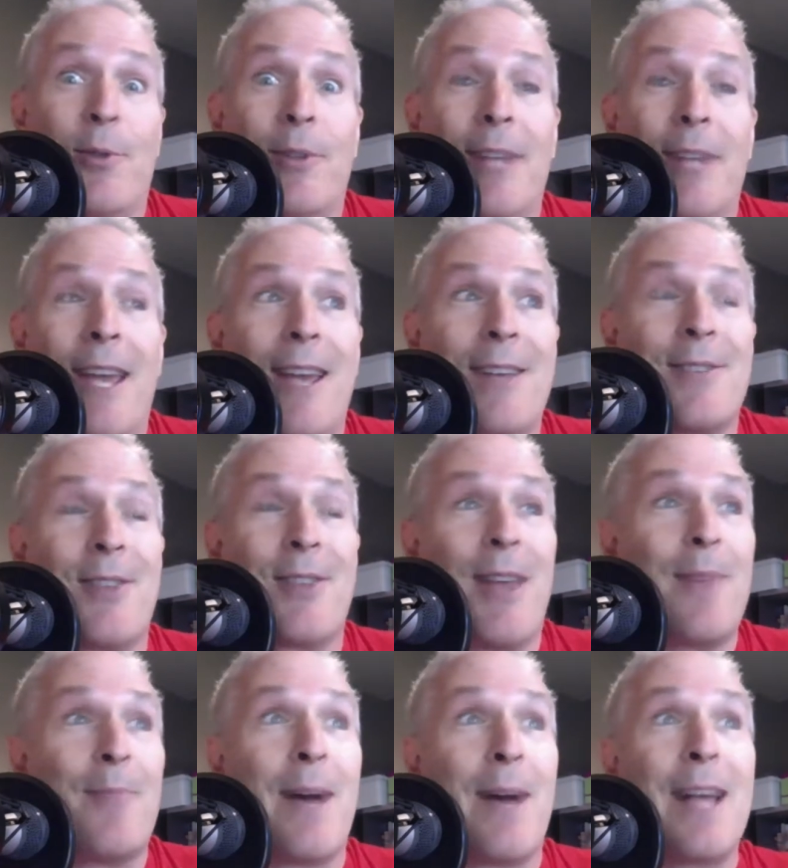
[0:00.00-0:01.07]
days,
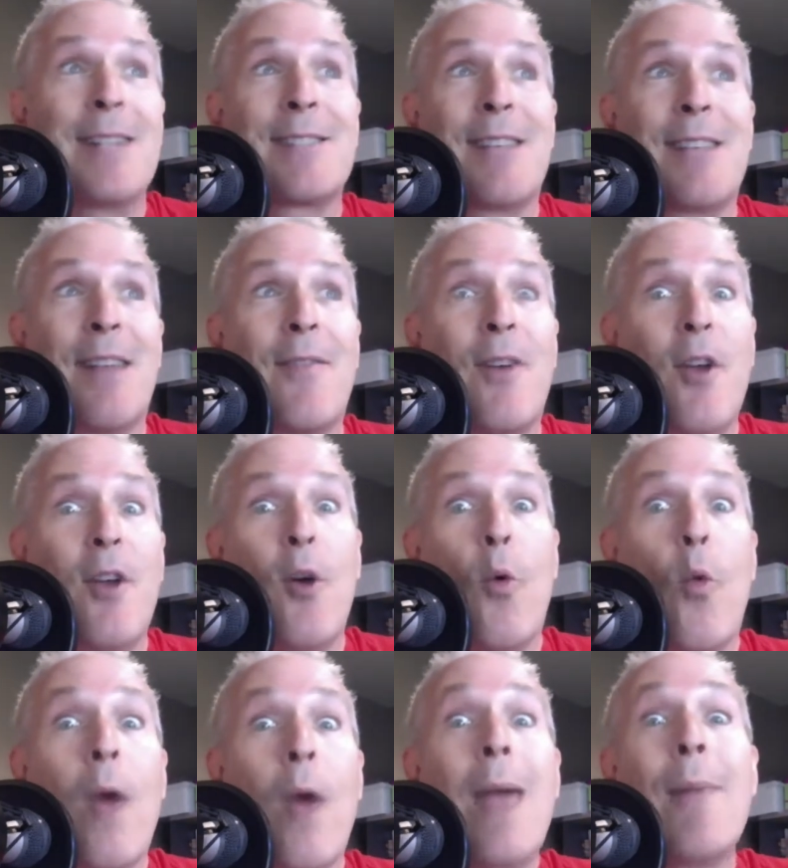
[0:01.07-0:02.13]
that mindset of
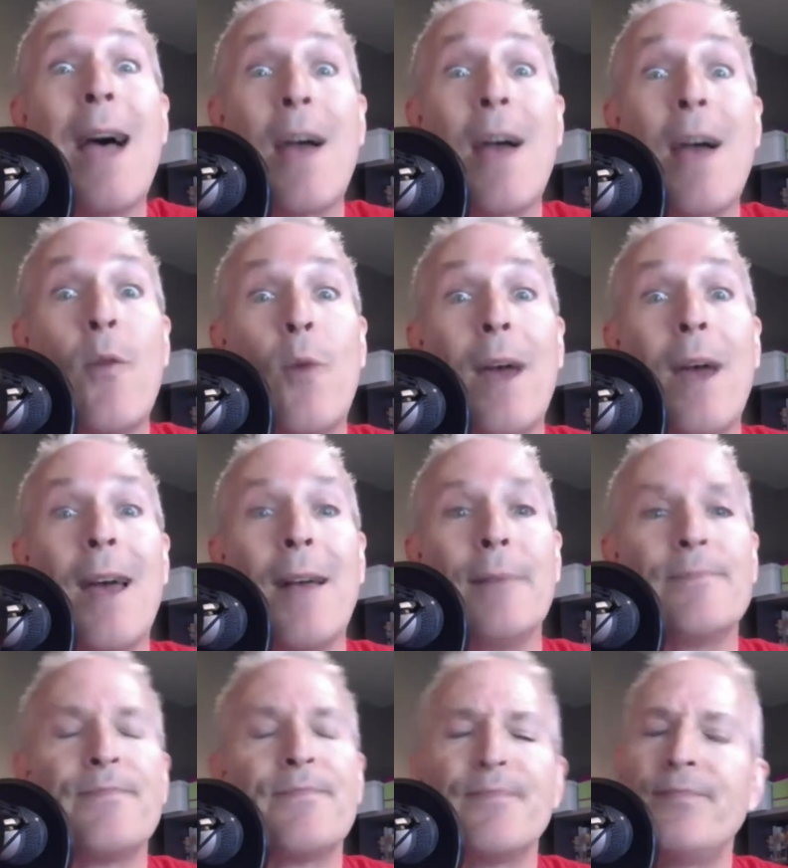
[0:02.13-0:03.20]
way back
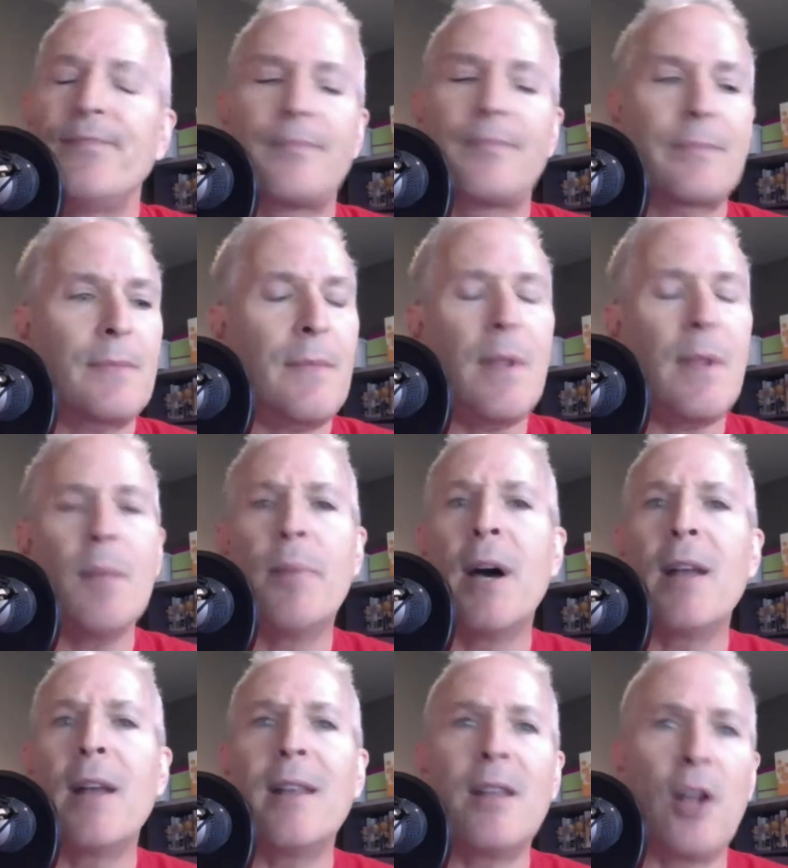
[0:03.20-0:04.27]
when.
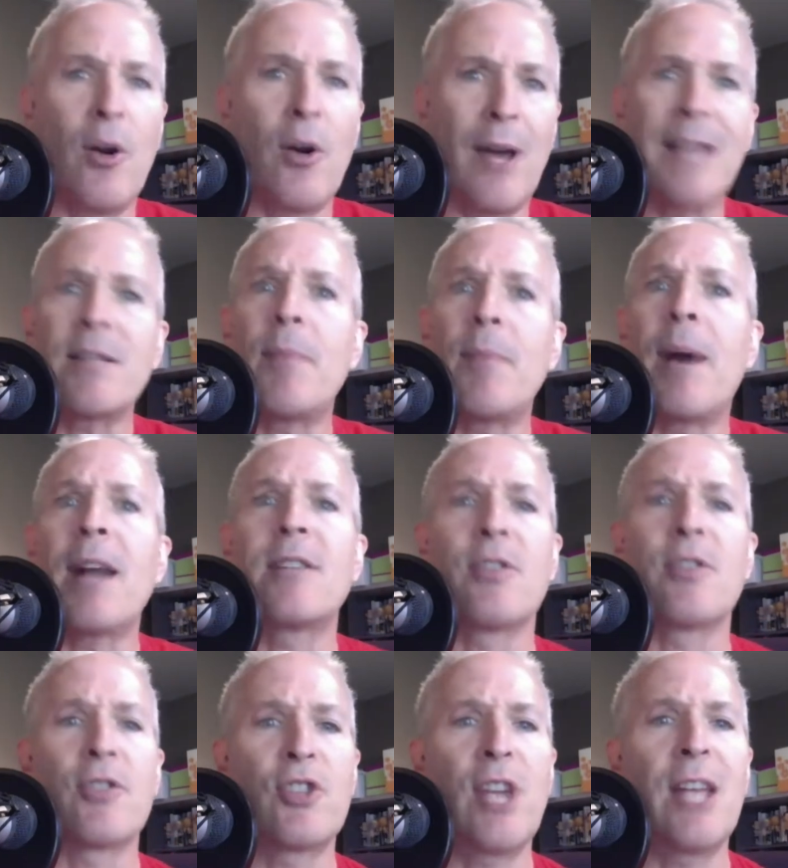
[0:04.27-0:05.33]
But, you know, as our bodies
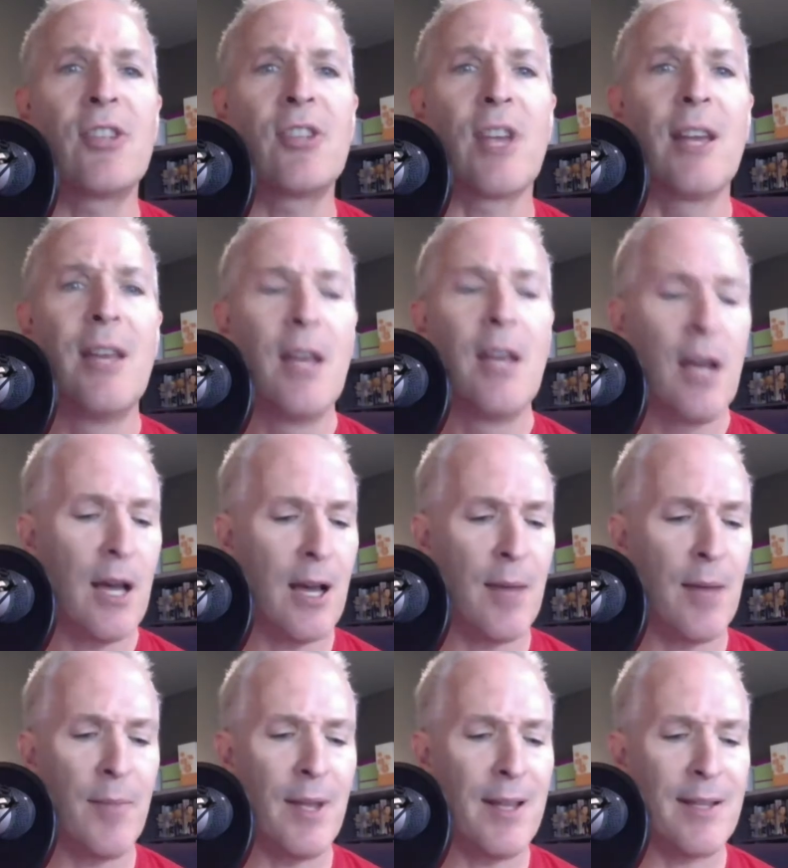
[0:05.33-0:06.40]
are changing,
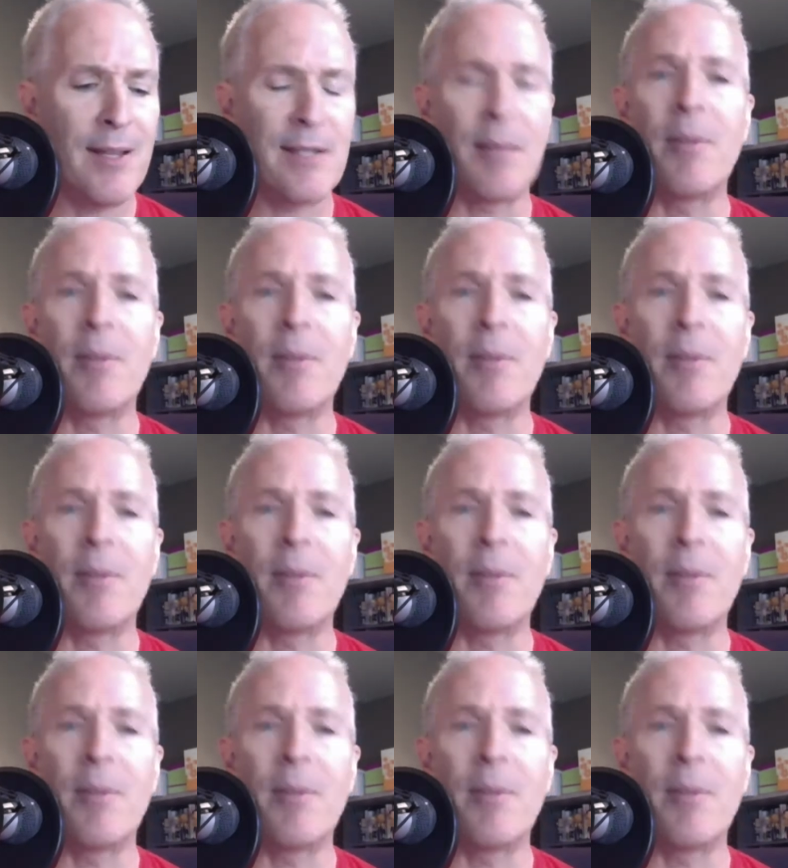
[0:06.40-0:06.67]
um, some of